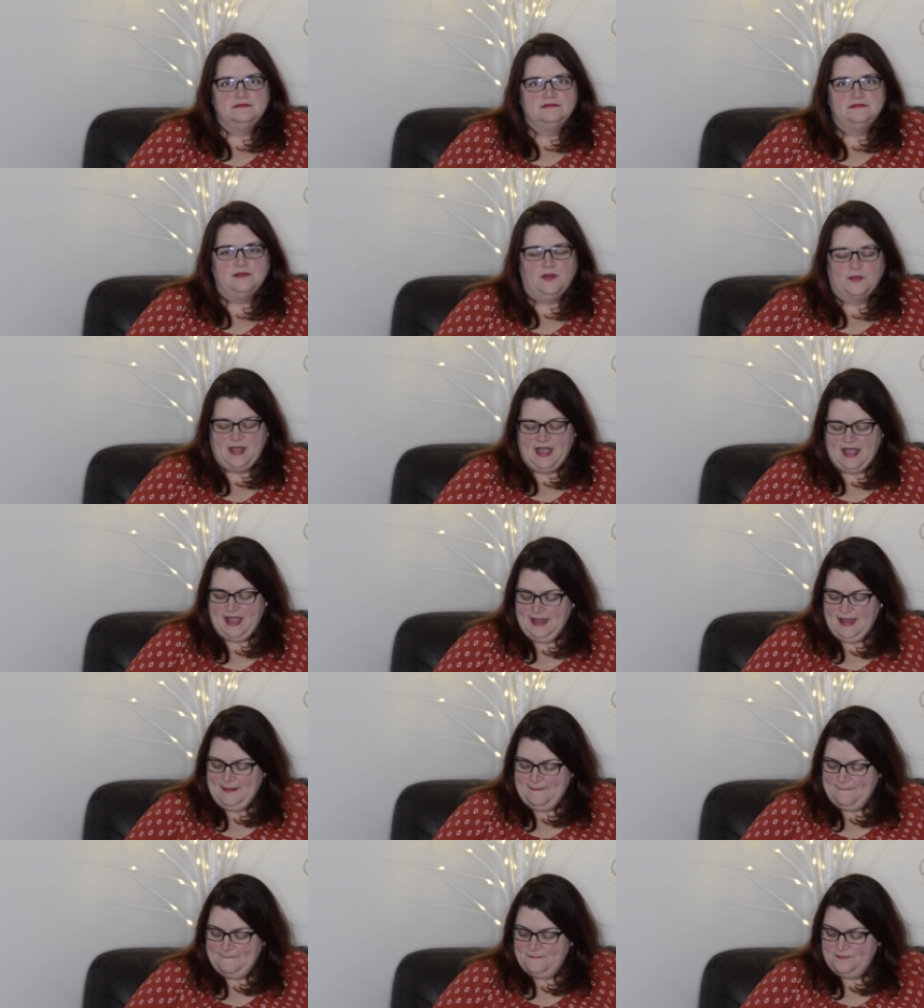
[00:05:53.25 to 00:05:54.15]

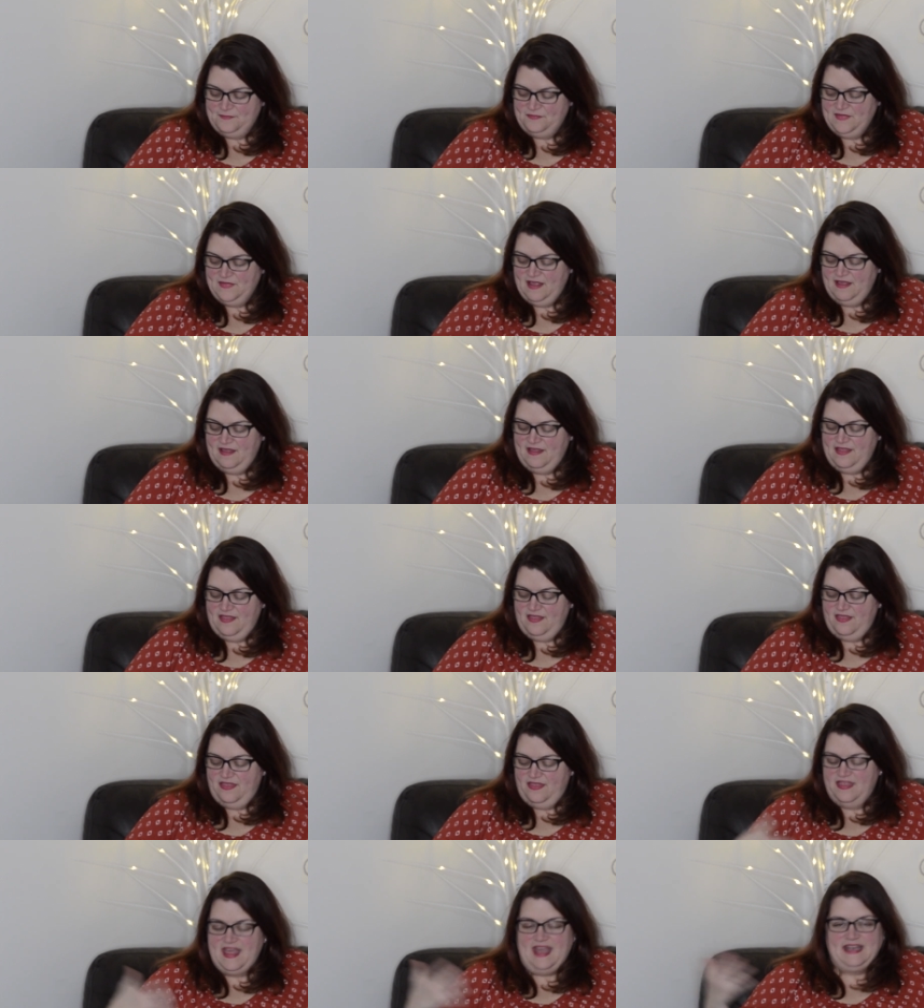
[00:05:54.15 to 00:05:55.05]
Okay?
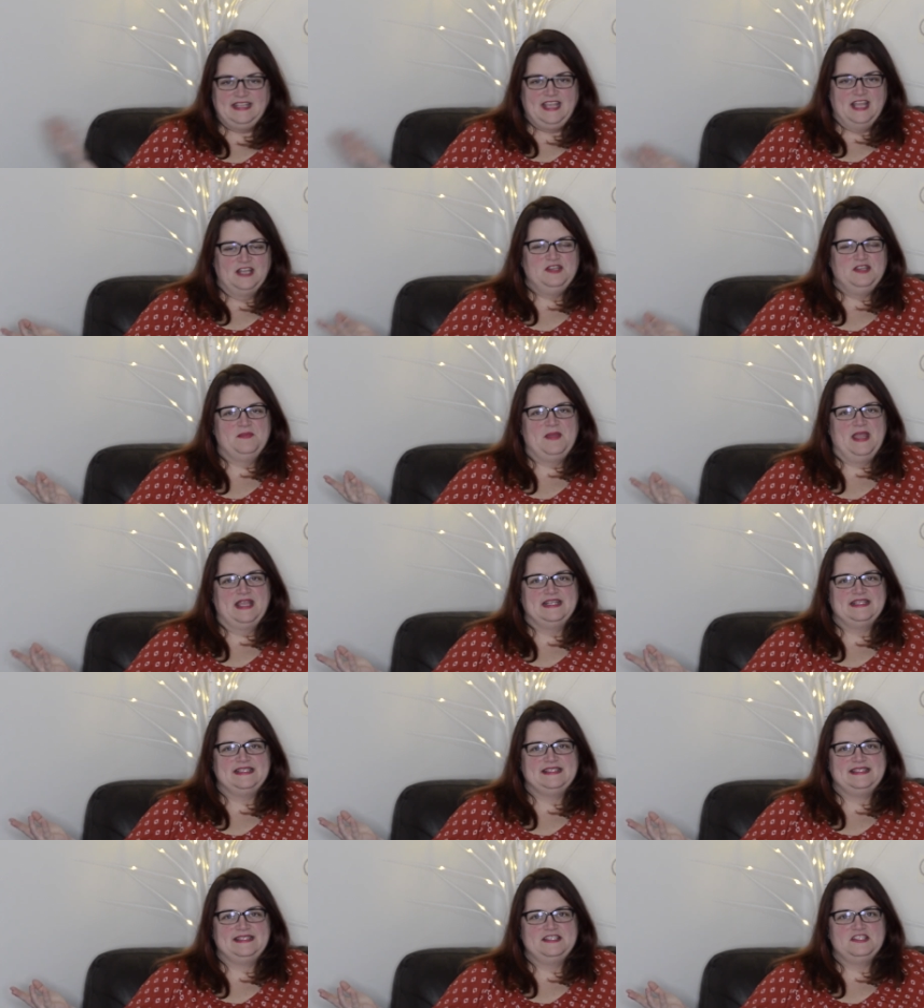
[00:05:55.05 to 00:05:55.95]
Then can you make a
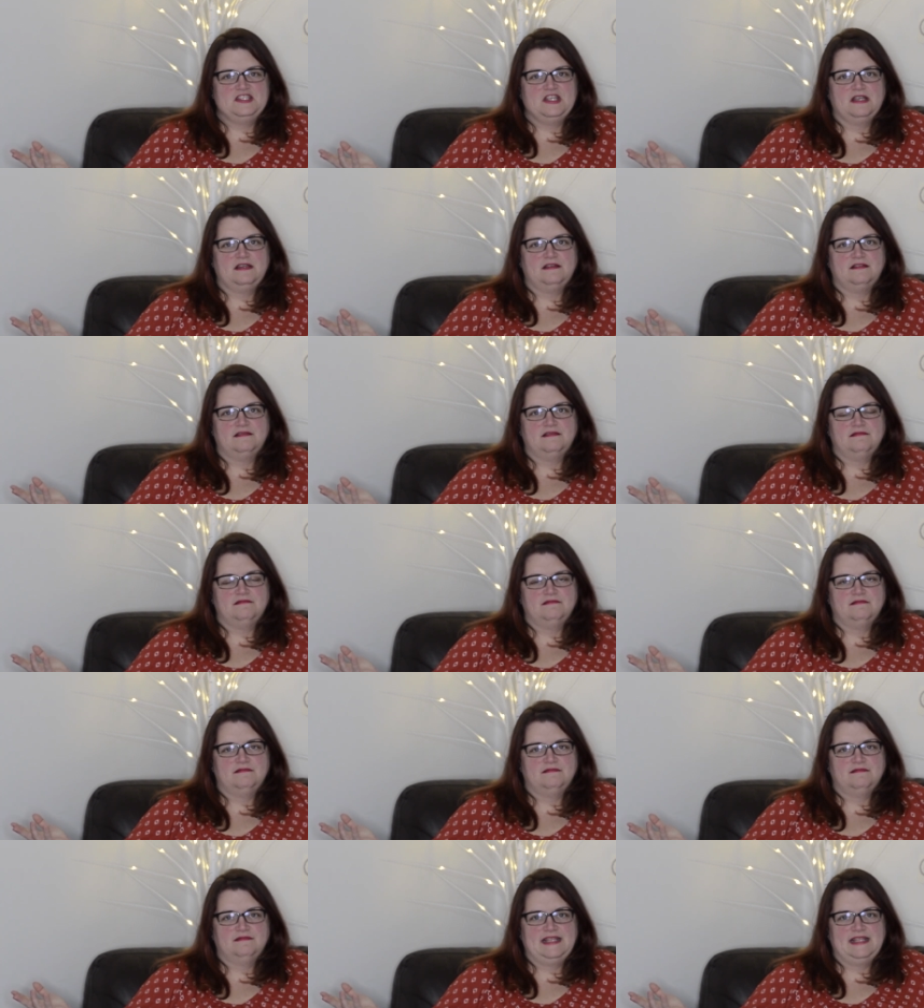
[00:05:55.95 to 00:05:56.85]
decision?
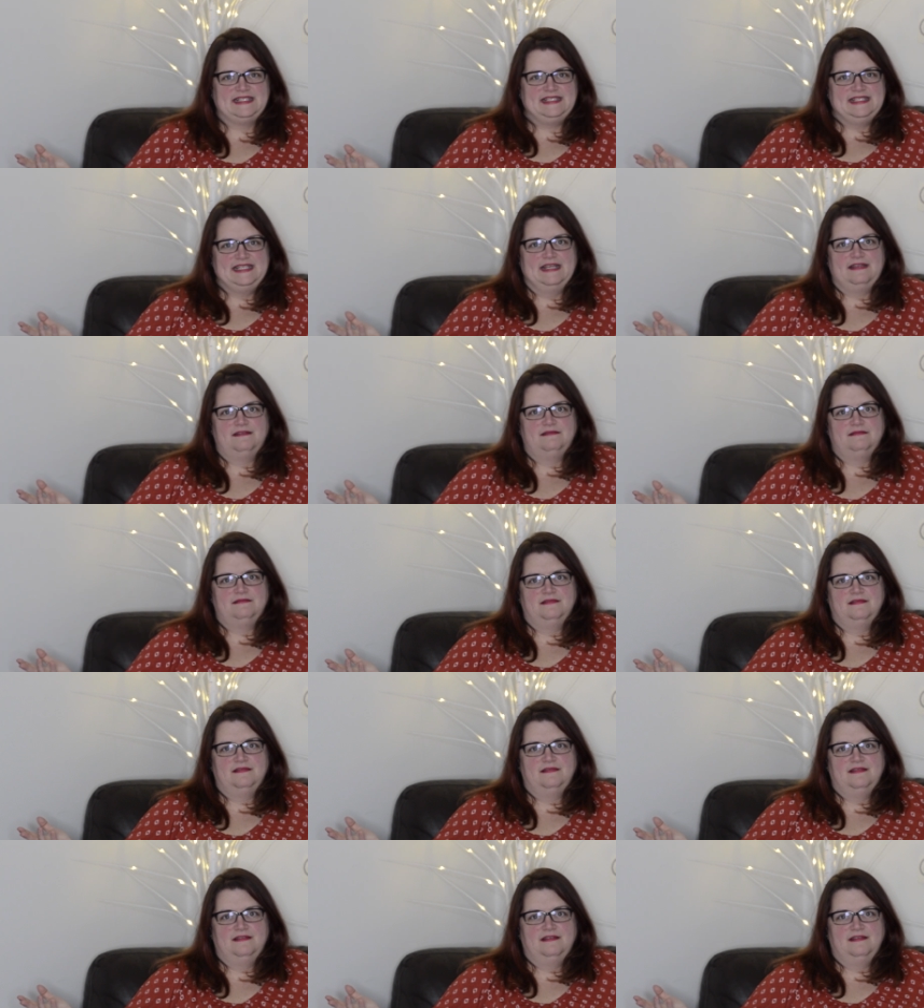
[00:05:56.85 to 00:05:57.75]
That's it.
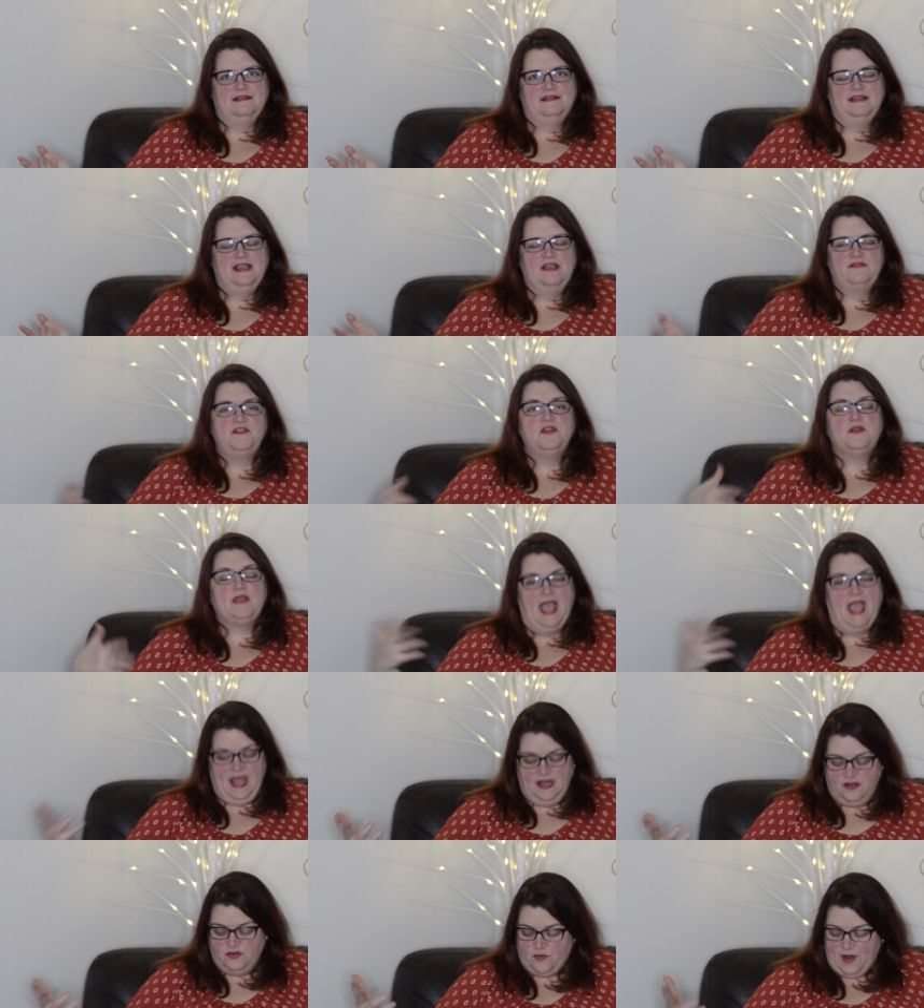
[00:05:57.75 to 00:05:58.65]
If you
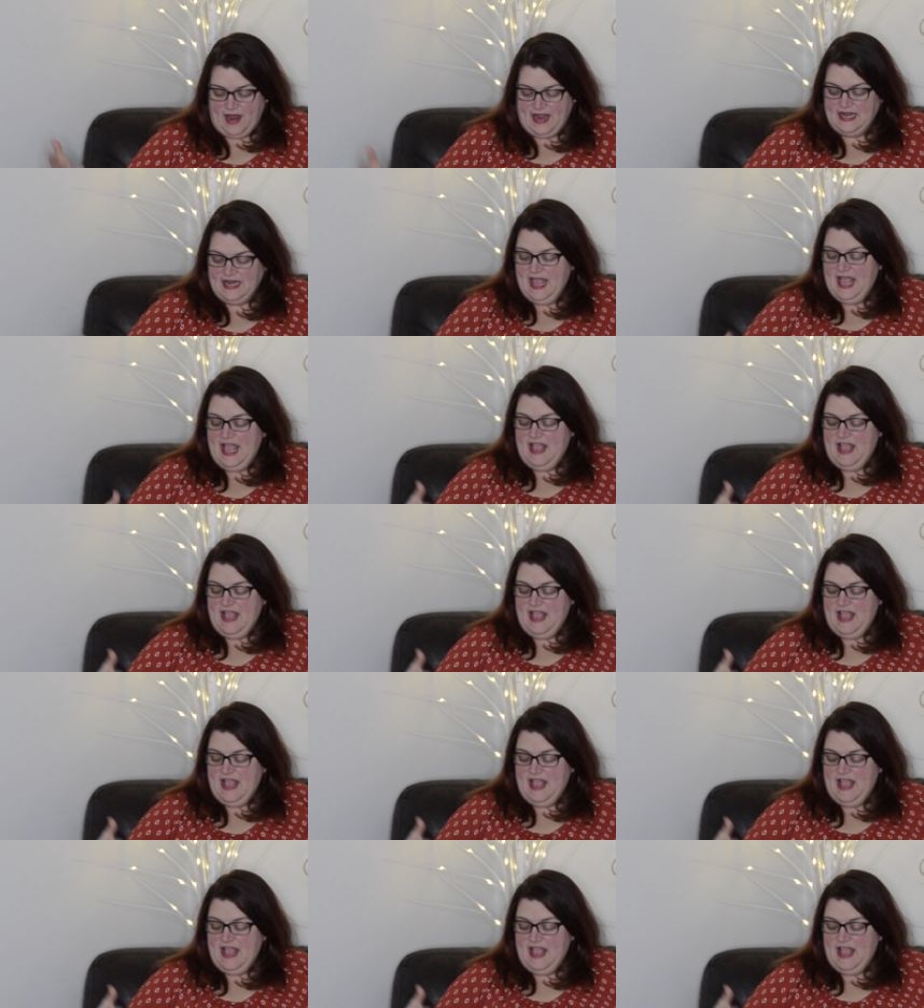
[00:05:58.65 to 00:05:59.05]
can, great.